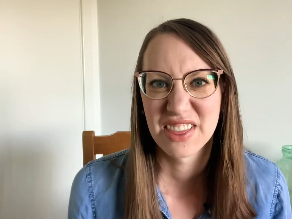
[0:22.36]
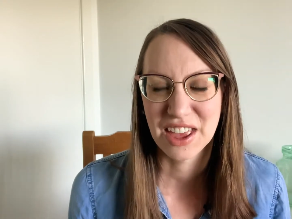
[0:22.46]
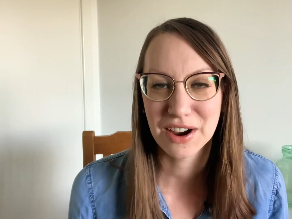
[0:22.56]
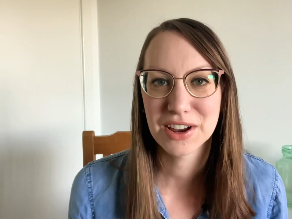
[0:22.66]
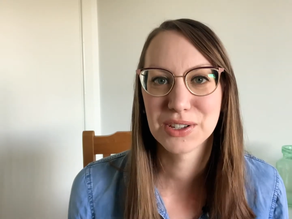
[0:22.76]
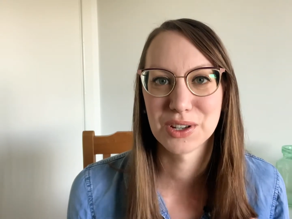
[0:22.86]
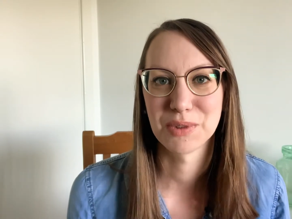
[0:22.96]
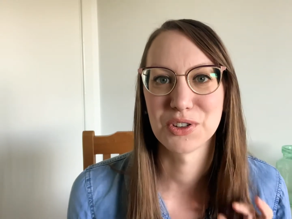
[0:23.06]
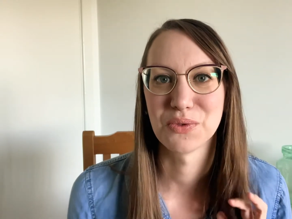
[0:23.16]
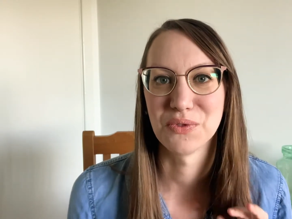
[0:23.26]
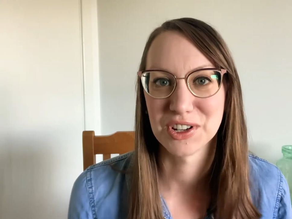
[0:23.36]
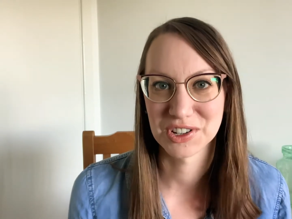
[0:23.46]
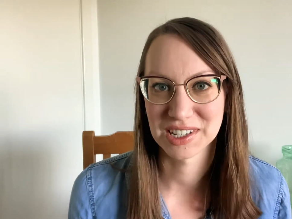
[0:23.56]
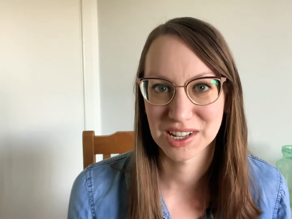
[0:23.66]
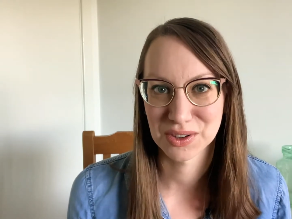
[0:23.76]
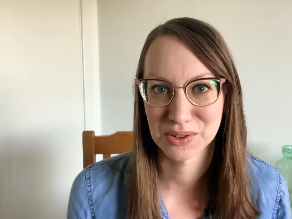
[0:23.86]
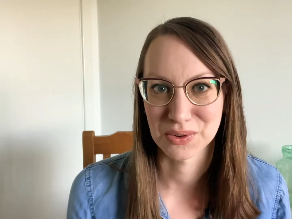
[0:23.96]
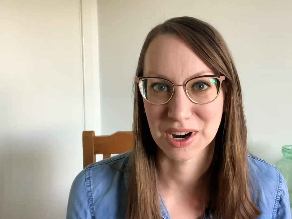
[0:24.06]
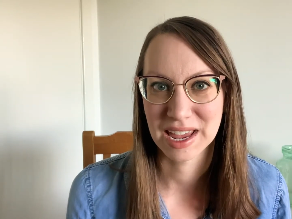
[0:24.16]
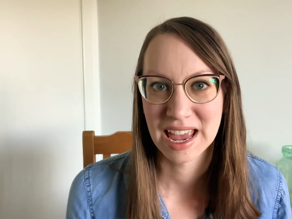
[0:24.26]
There is so much richness in the
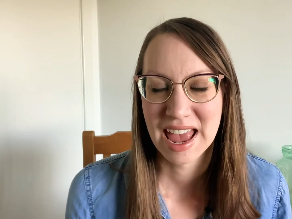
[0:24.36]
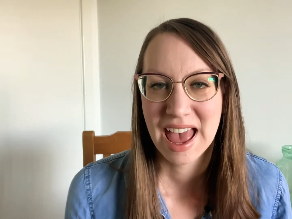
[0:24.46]
story,